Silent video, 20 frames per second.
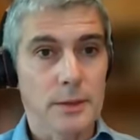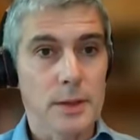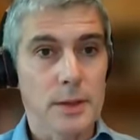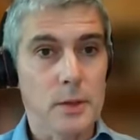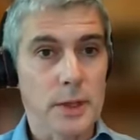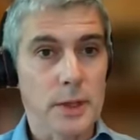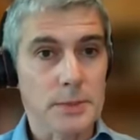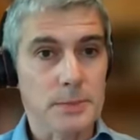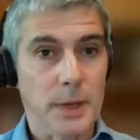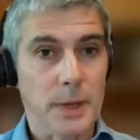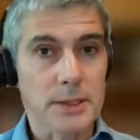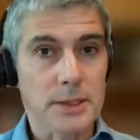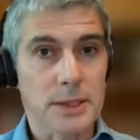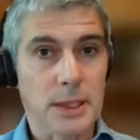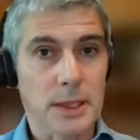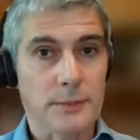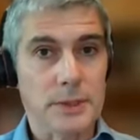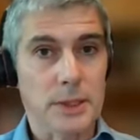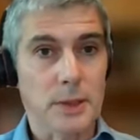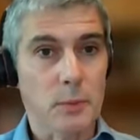the US budget
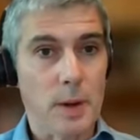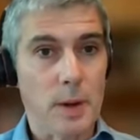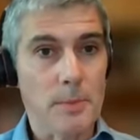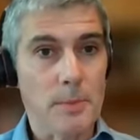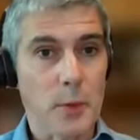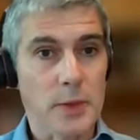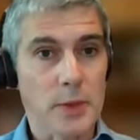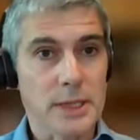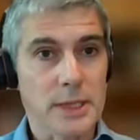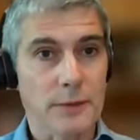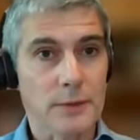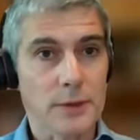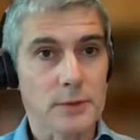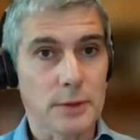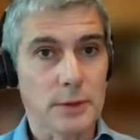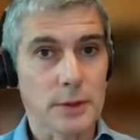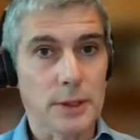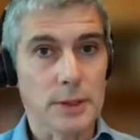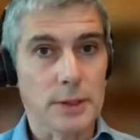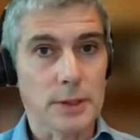deficit, $1.7
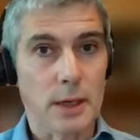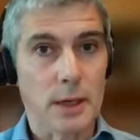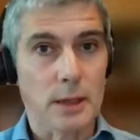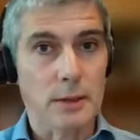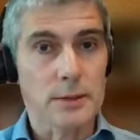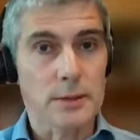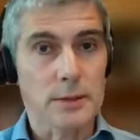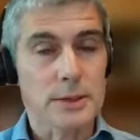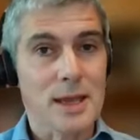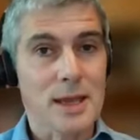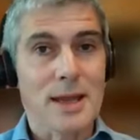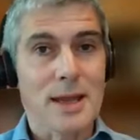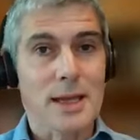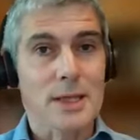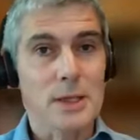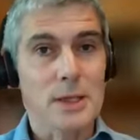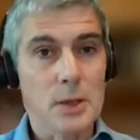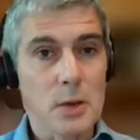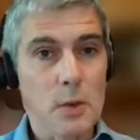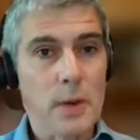trillion,
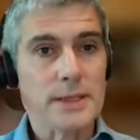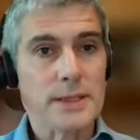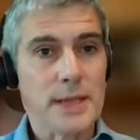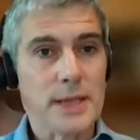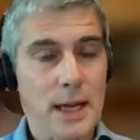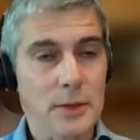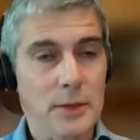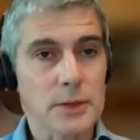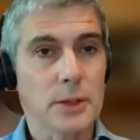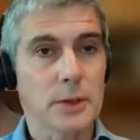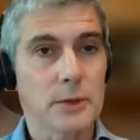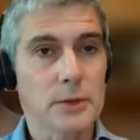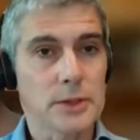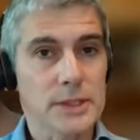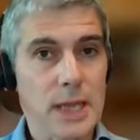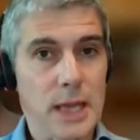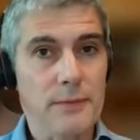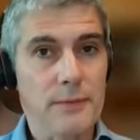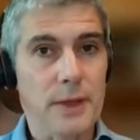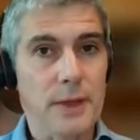US household
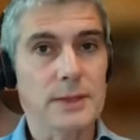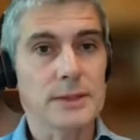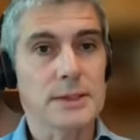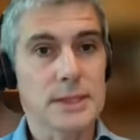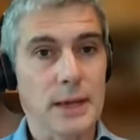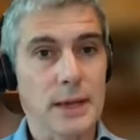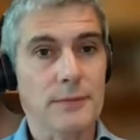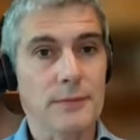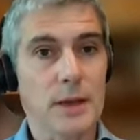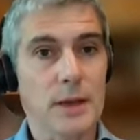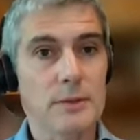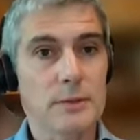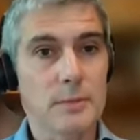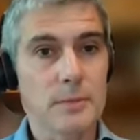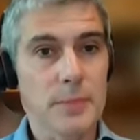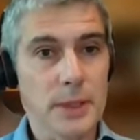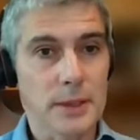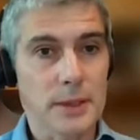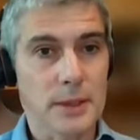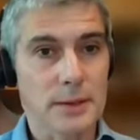savings,
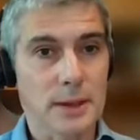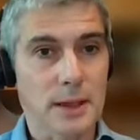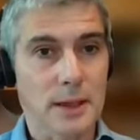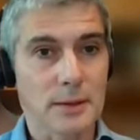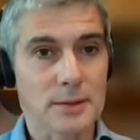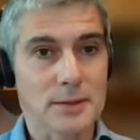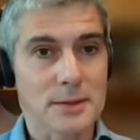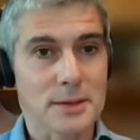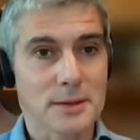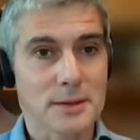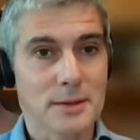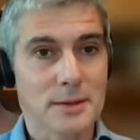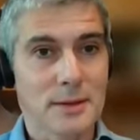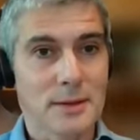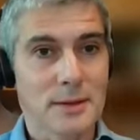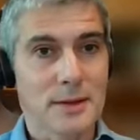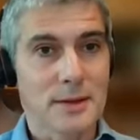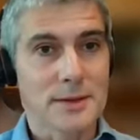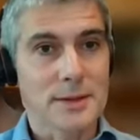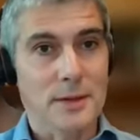$700 billion.
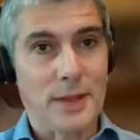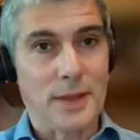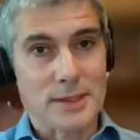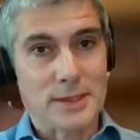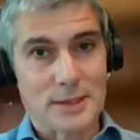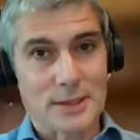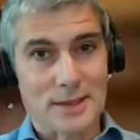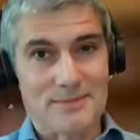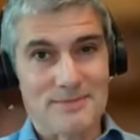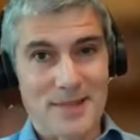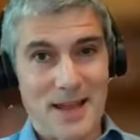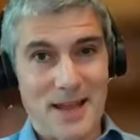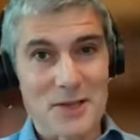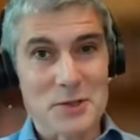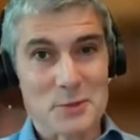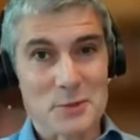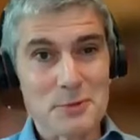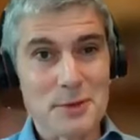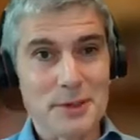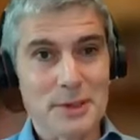So that's a, a
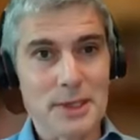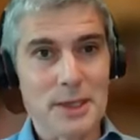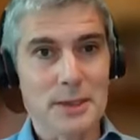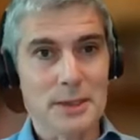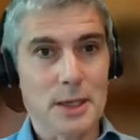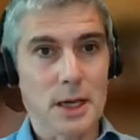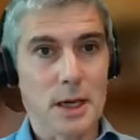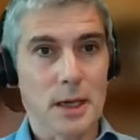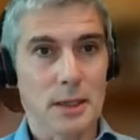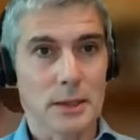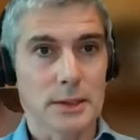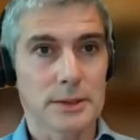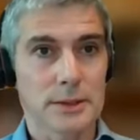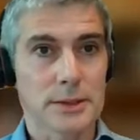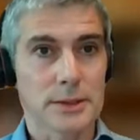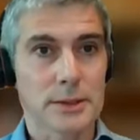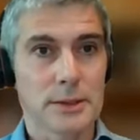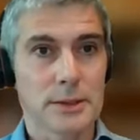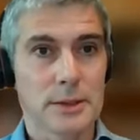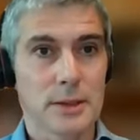trillion
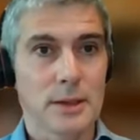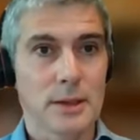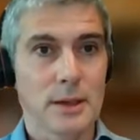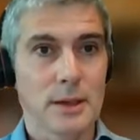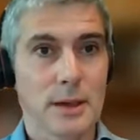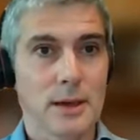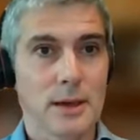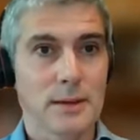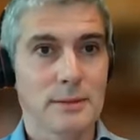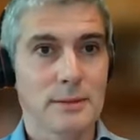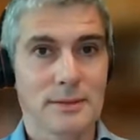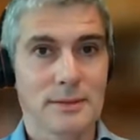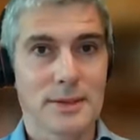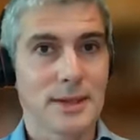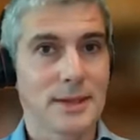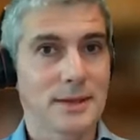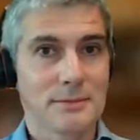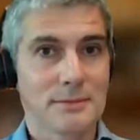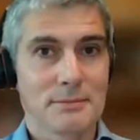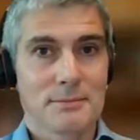dollars
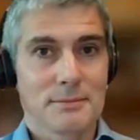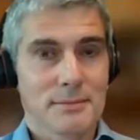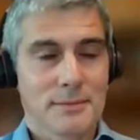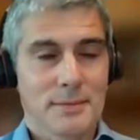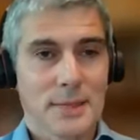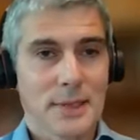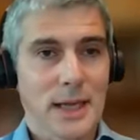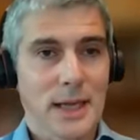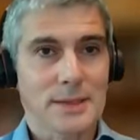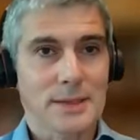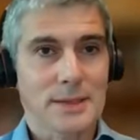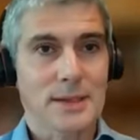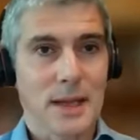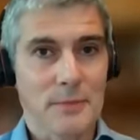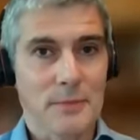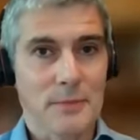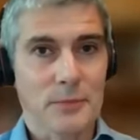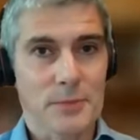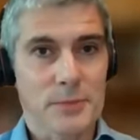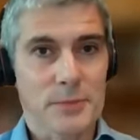that has to
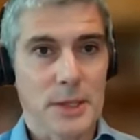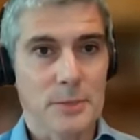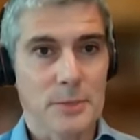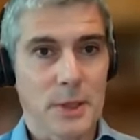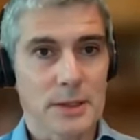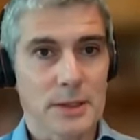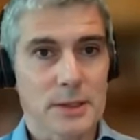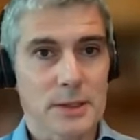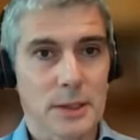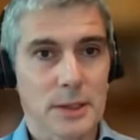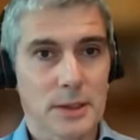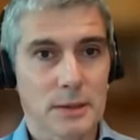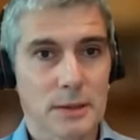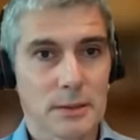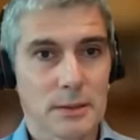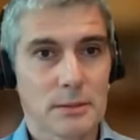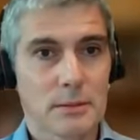come from somewhere yeah, to